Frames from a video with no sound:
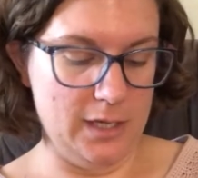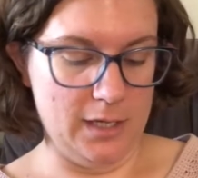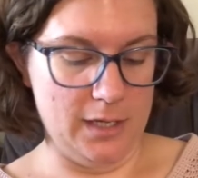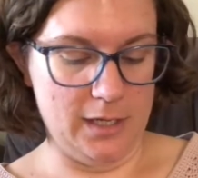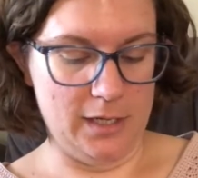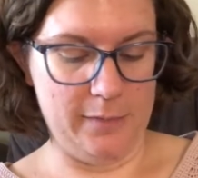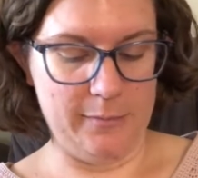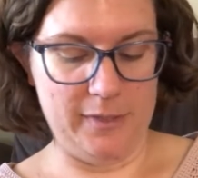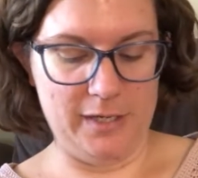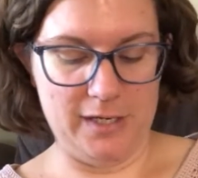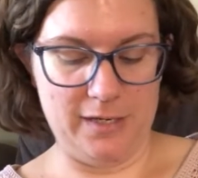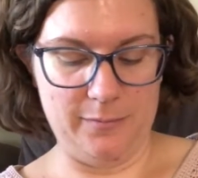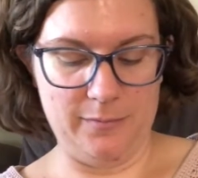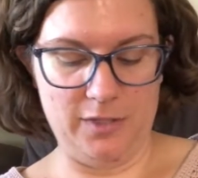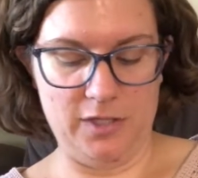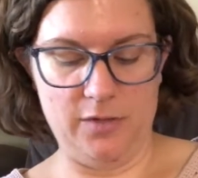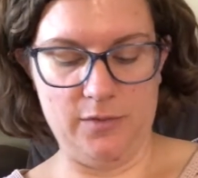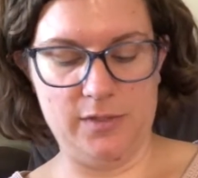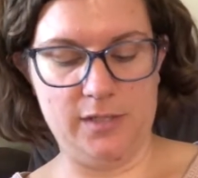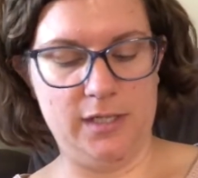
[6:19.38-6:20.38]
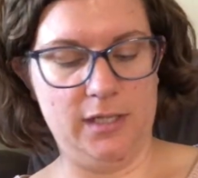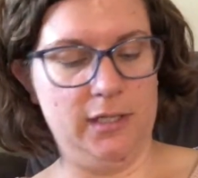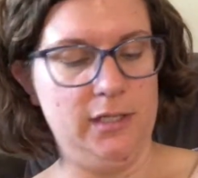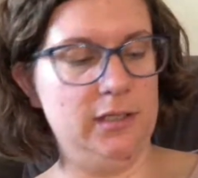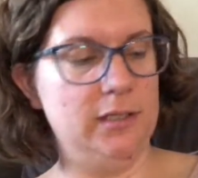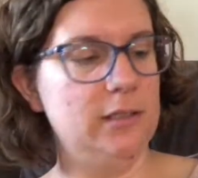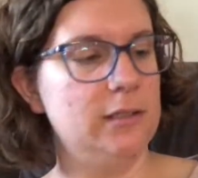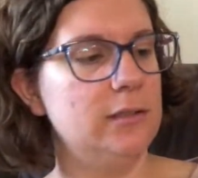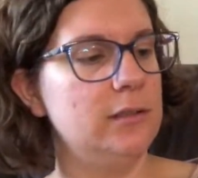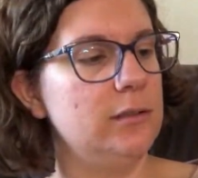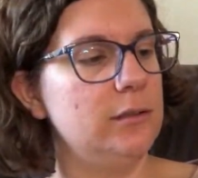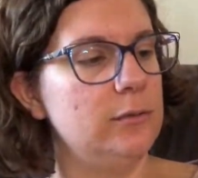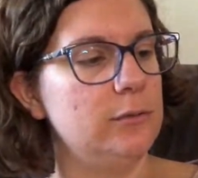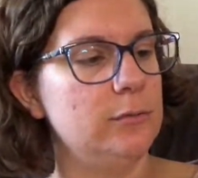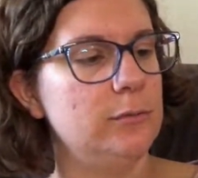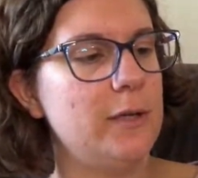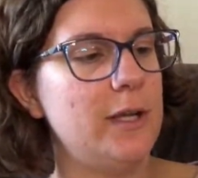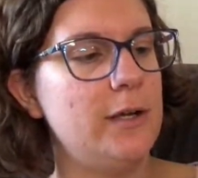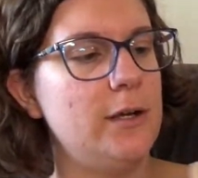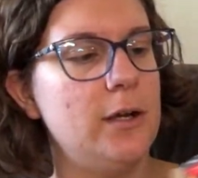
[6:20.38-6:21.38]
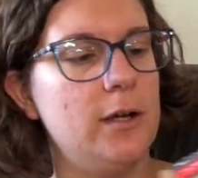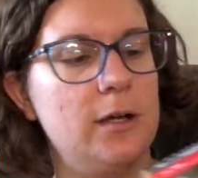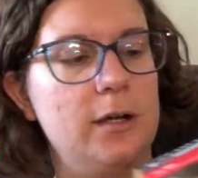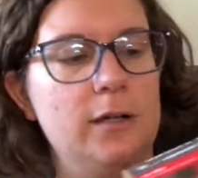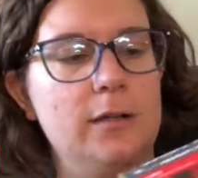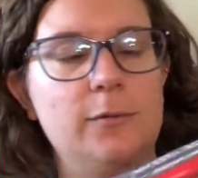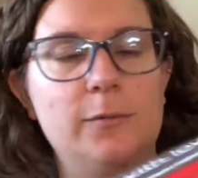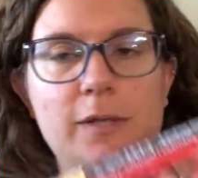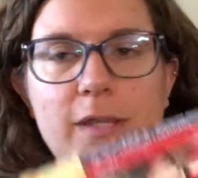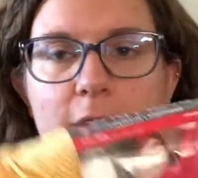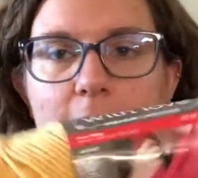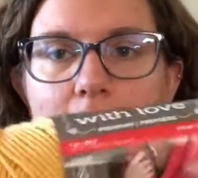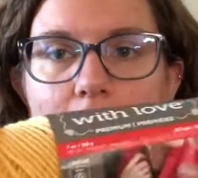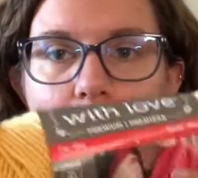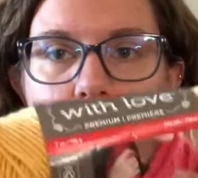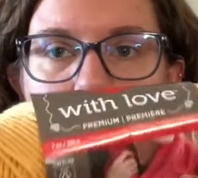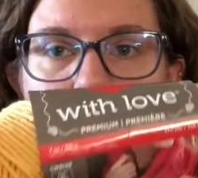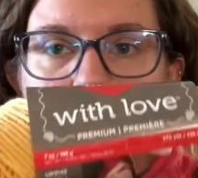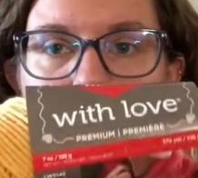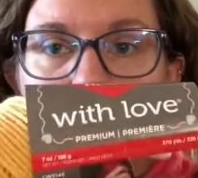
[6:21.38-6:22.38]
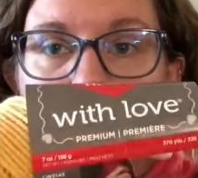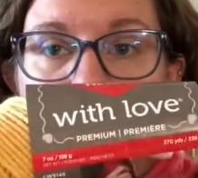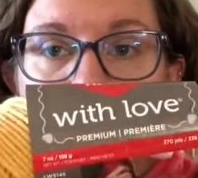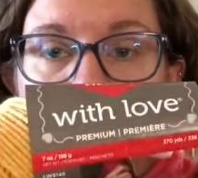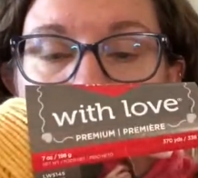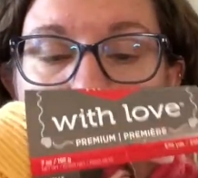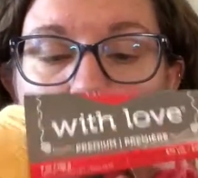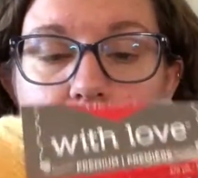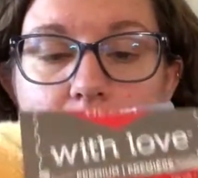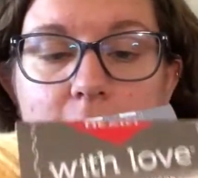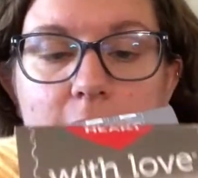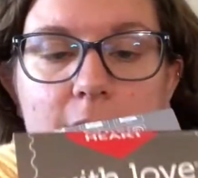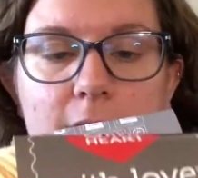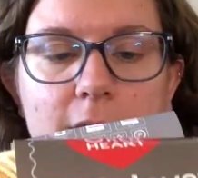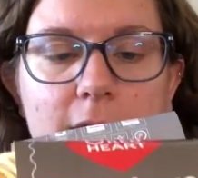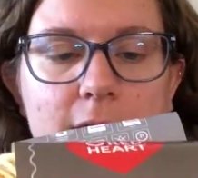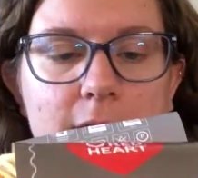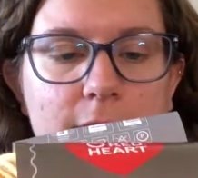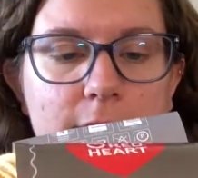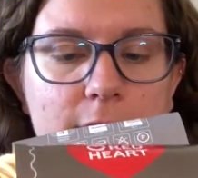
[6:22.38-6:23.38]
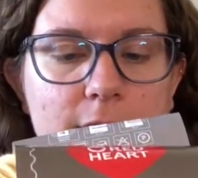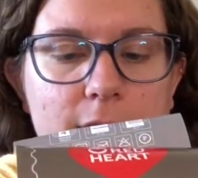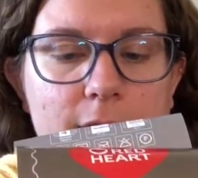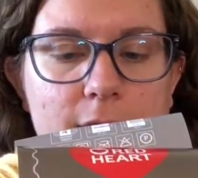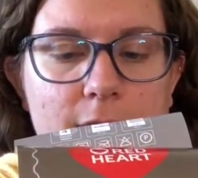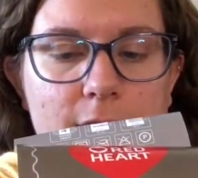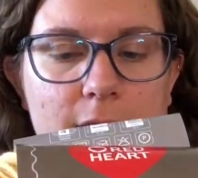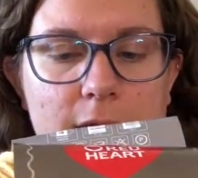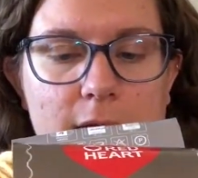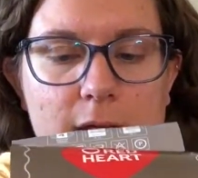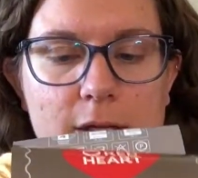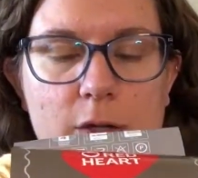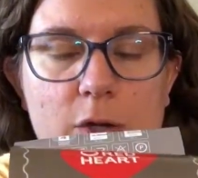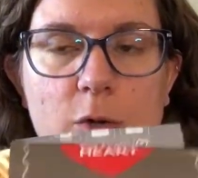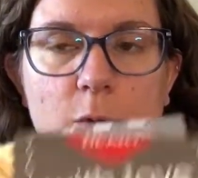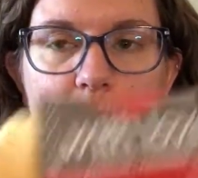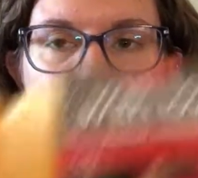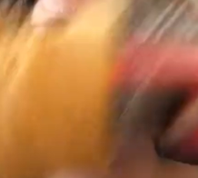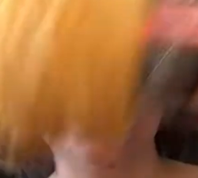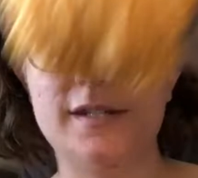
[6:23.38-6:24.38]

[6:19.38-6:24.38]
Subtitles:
And I'm using Red Heart with Love in the corn